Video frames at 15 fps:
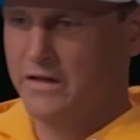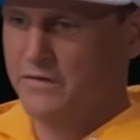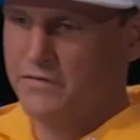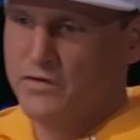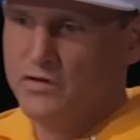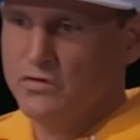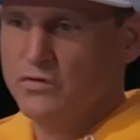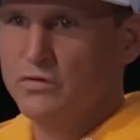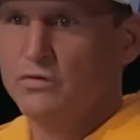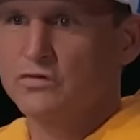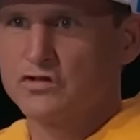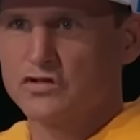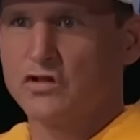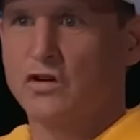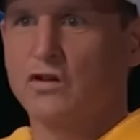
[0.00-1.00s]
if you
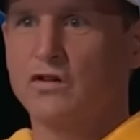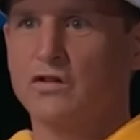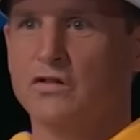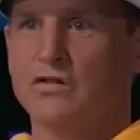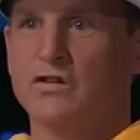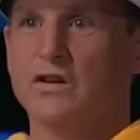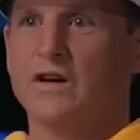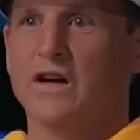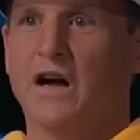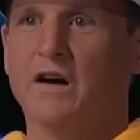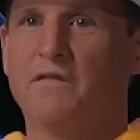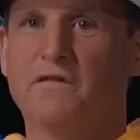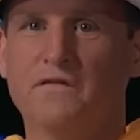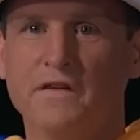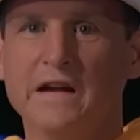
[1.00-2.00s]
saw
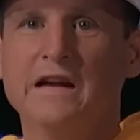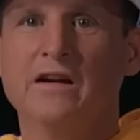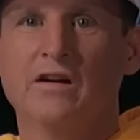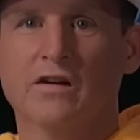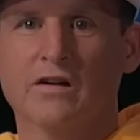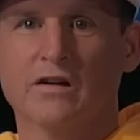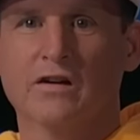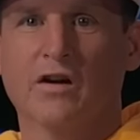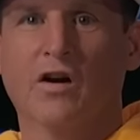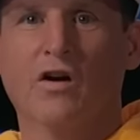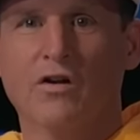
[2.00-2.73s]
a finger